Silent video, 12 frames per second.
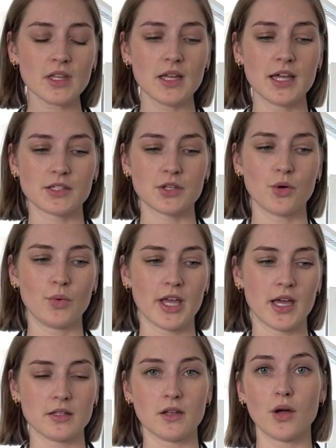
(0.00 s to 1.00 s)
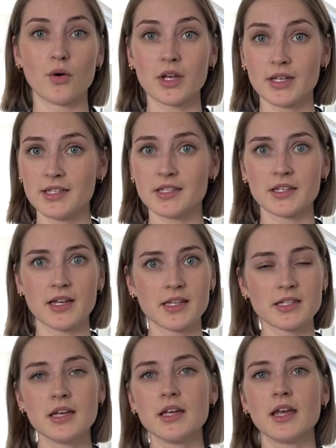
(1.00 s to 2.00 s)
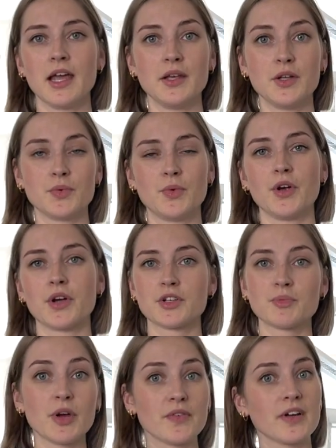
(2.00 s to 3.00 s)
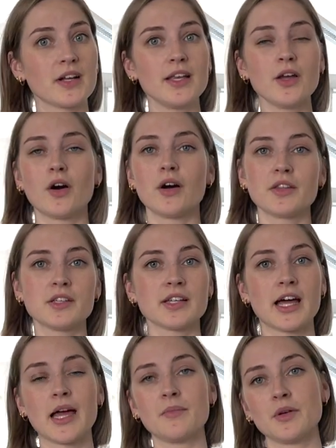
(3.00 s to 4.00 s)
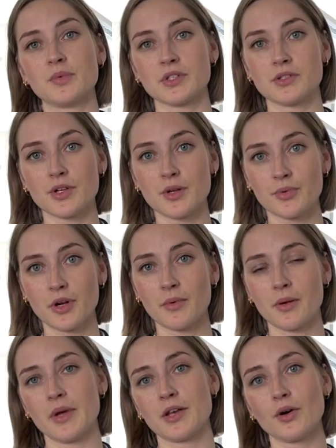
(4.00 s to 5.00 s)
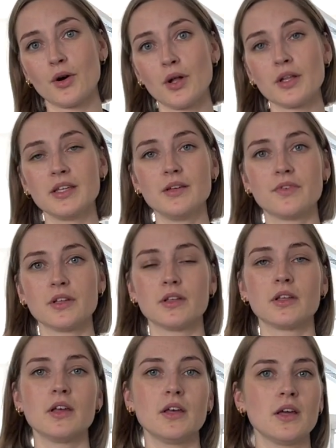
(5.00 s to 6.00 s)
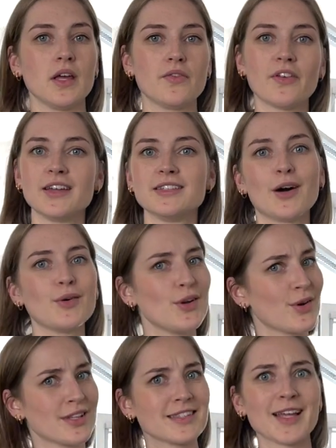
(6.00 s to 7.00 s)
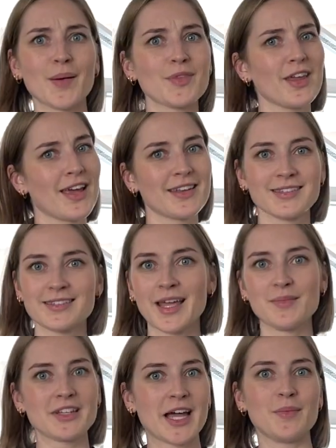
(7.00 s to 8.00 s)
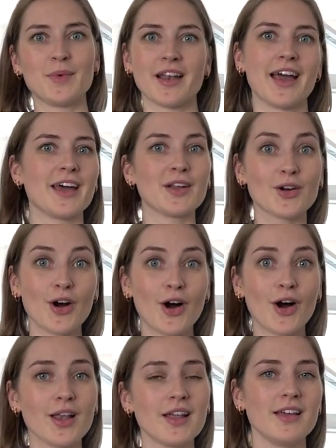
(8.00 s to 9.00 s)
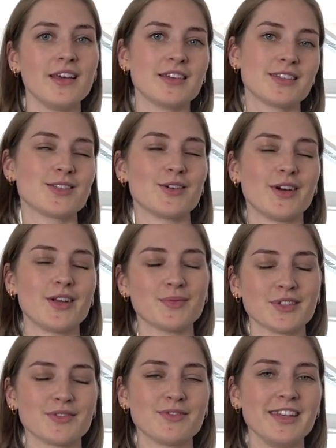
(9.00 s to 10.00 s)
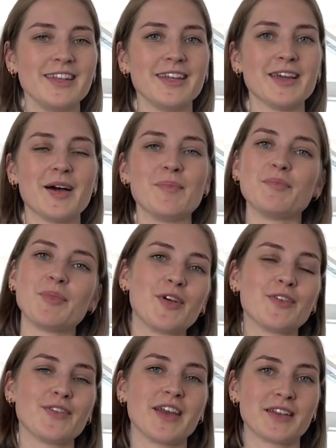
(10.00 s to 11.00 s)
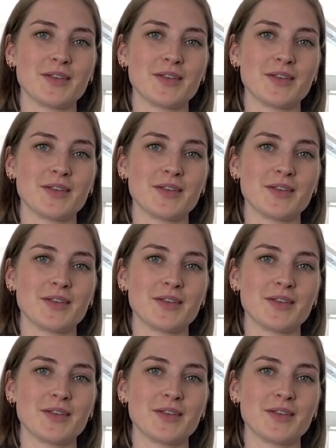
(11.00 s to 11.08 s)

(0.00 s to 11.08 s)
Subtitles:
And so we had the local internet and it worked perfectly all the time. It was not a problem at all, even if I downloaded something at the same time when I had a call. So it was really perfect